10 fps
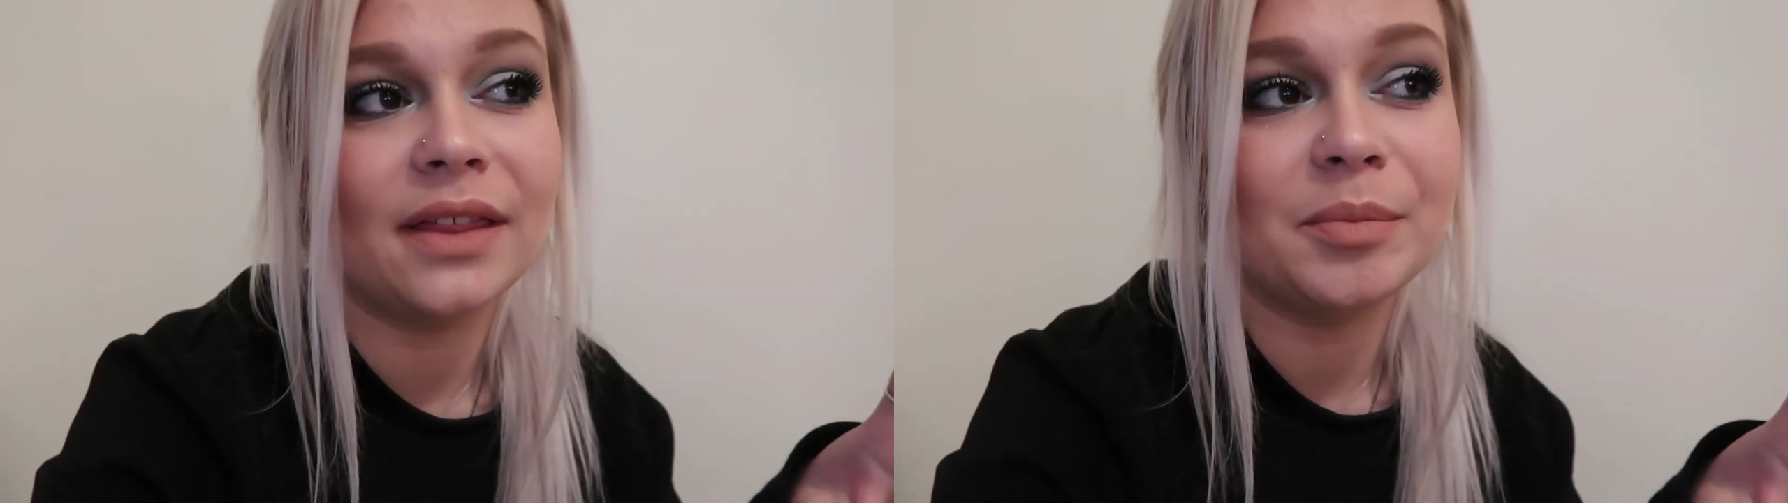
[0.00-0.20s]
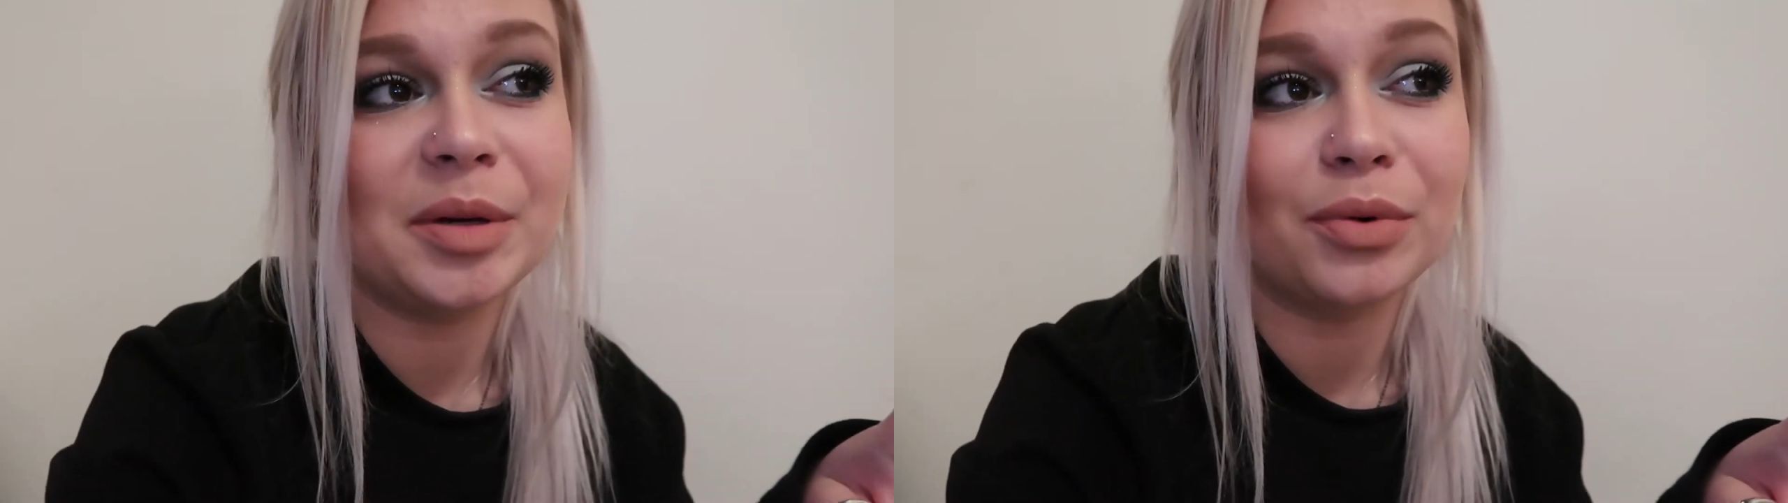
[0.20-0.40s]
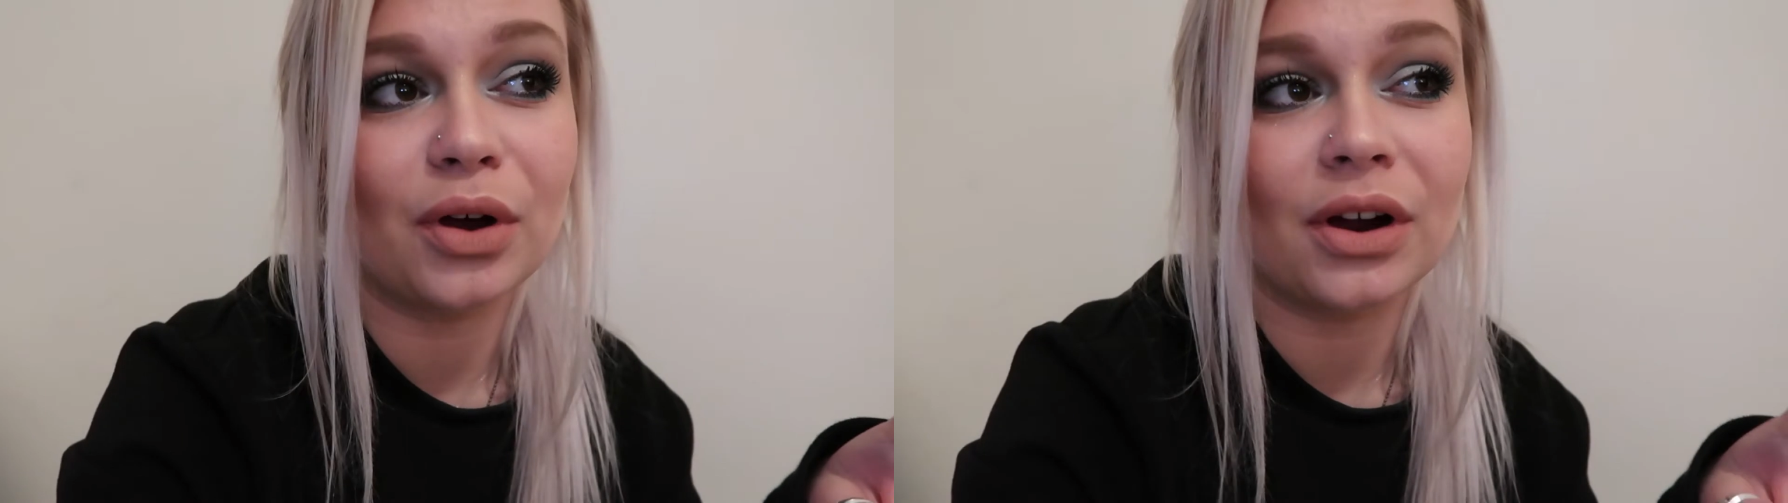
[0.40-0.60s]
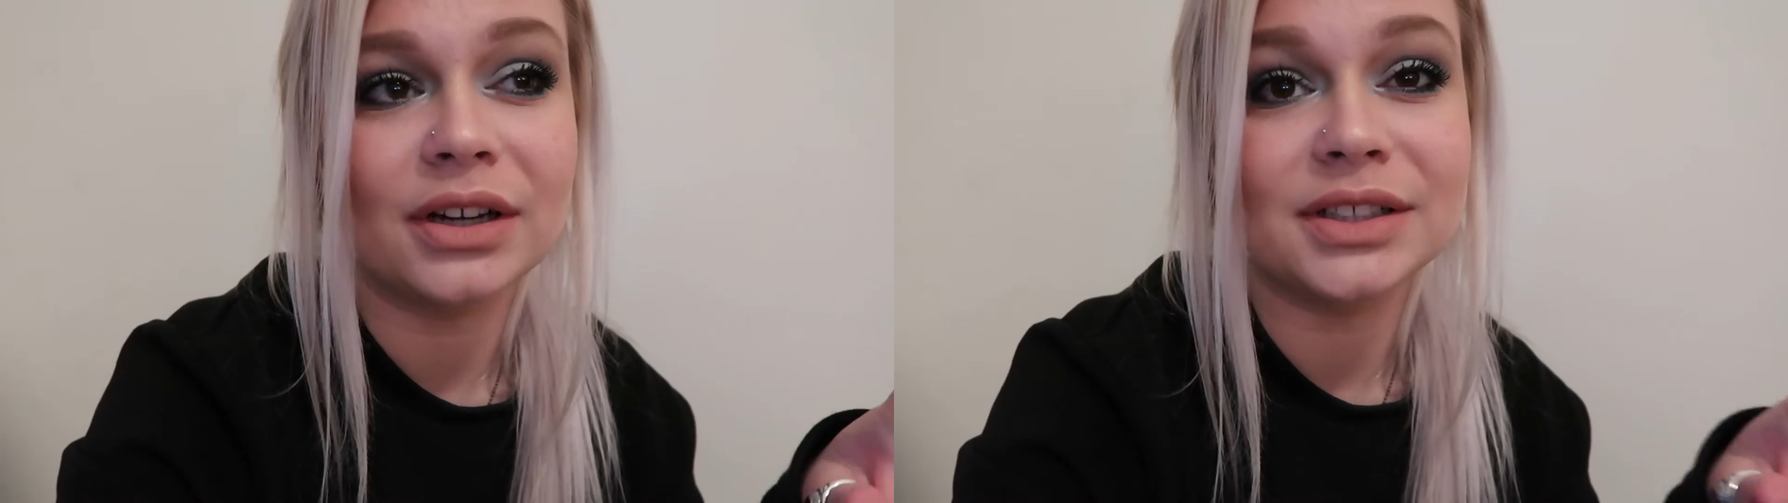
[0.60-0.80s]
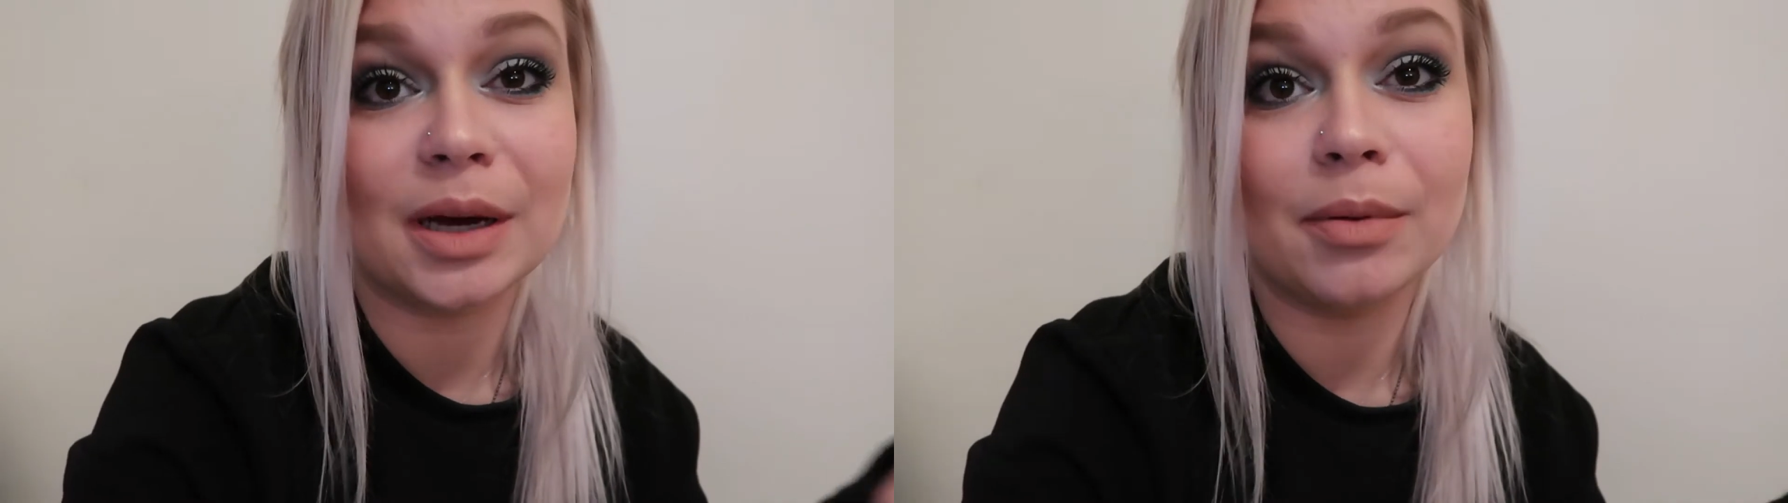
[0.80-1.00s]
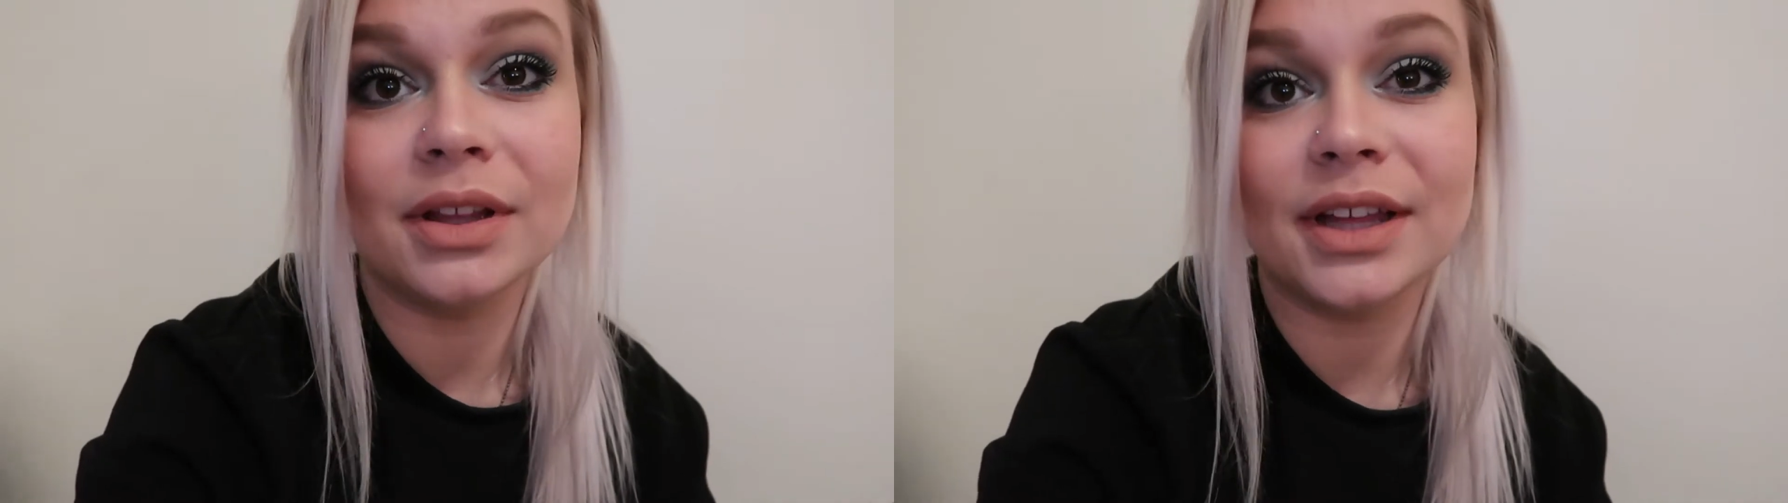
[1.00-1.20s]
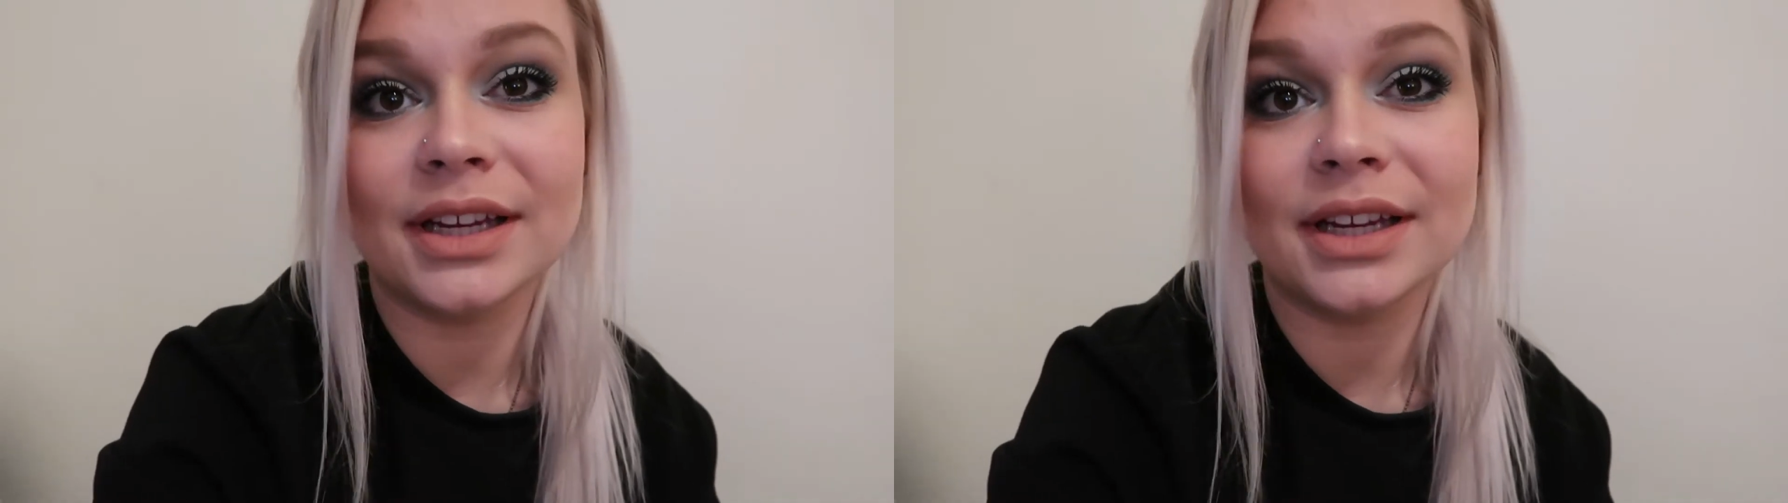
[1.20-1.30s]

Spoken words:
that people are in Dublin.